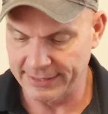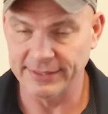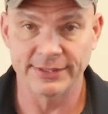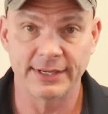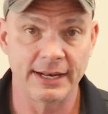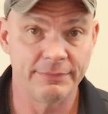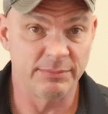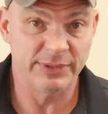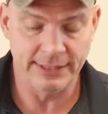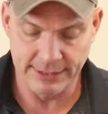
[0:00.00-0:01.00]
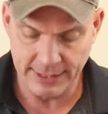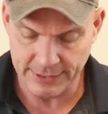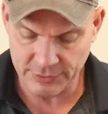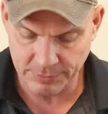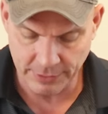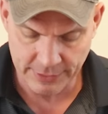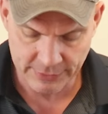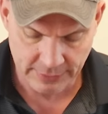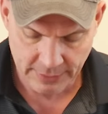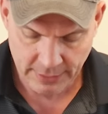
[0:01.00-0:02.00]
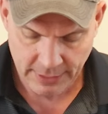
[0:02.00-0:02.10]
As I said, I'm completely inexperienced